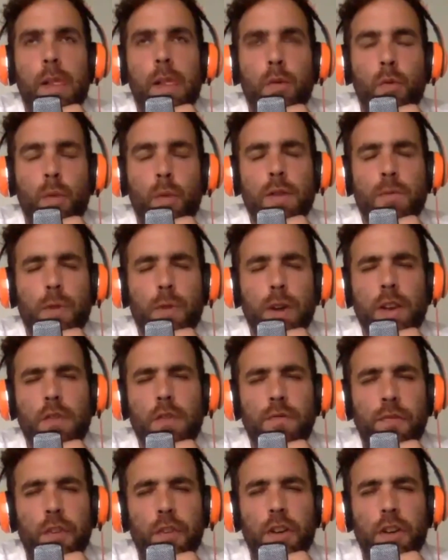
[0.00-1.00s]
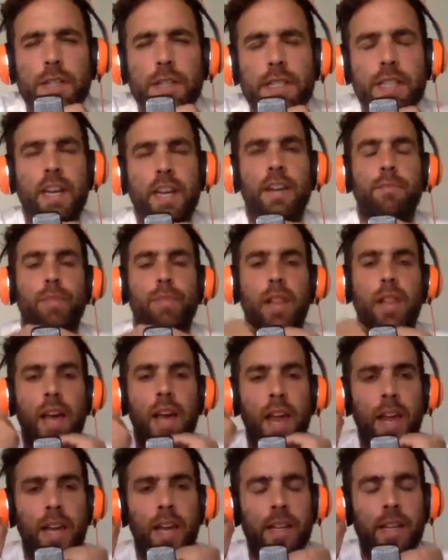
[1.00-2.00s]
When you first started
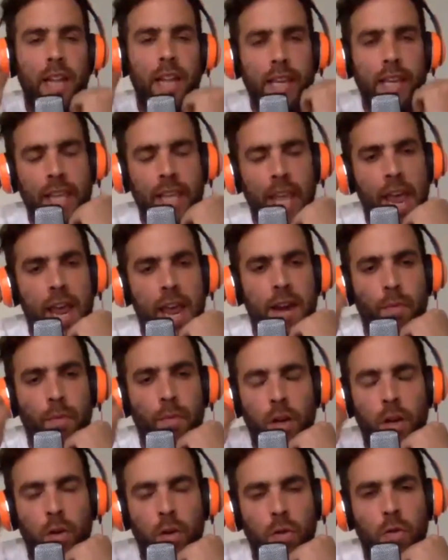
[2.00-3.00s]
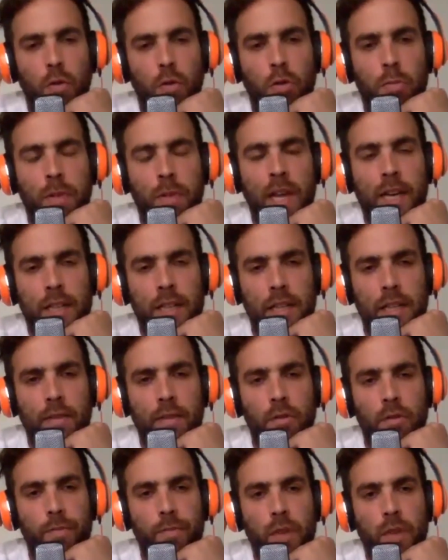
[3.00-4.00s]
playing at that Canterbury or All Black
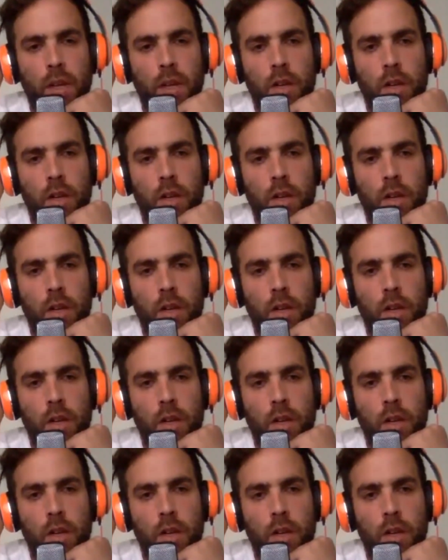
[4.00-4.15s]
level,